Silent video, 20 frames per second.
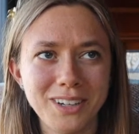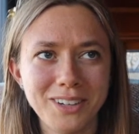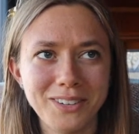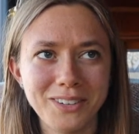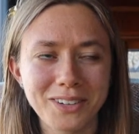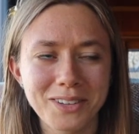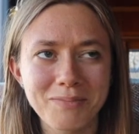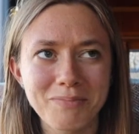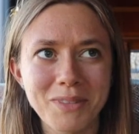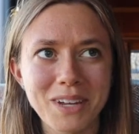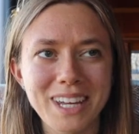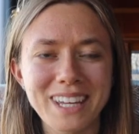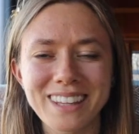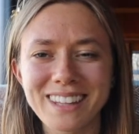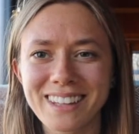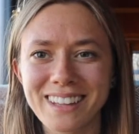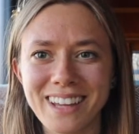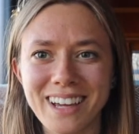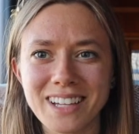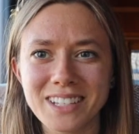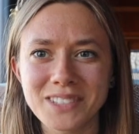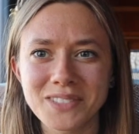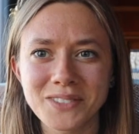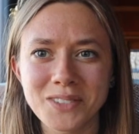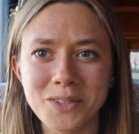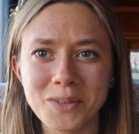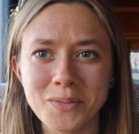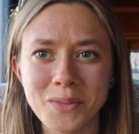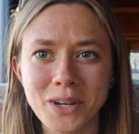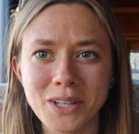with me in the last
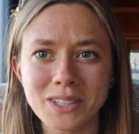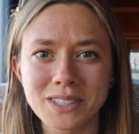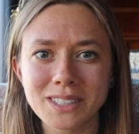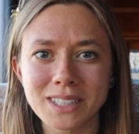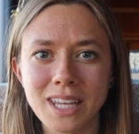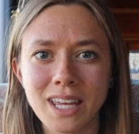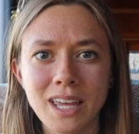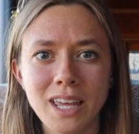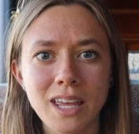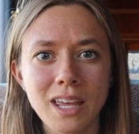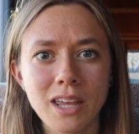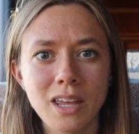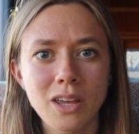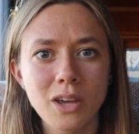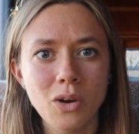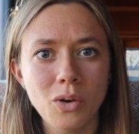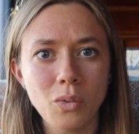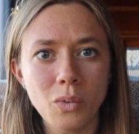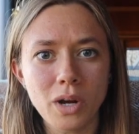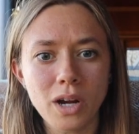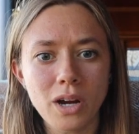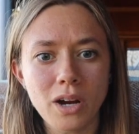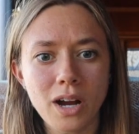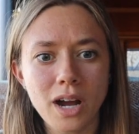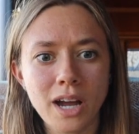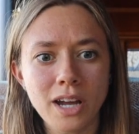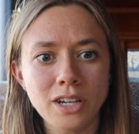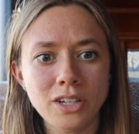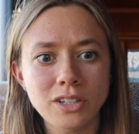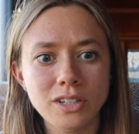few months where
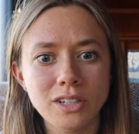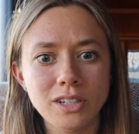I